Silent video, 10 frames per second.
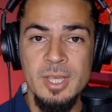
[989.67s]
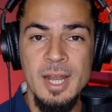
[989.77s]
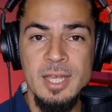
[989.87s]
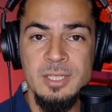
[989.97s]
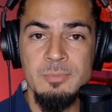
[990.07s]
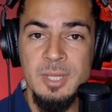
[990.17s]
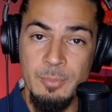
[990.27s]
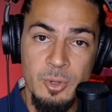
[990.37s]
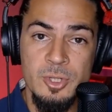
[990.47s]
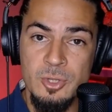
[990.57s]
It has to be a
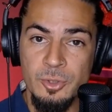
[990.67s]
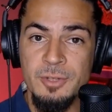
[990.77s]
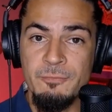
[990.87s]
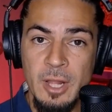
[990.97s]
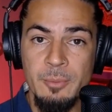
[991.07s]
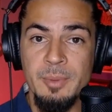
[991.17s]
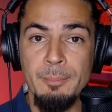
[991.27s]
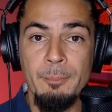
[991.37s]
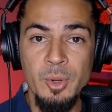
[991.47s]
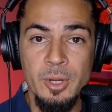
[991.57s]
personal
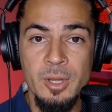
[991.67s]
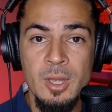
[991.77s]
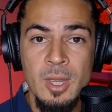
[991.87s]
development book.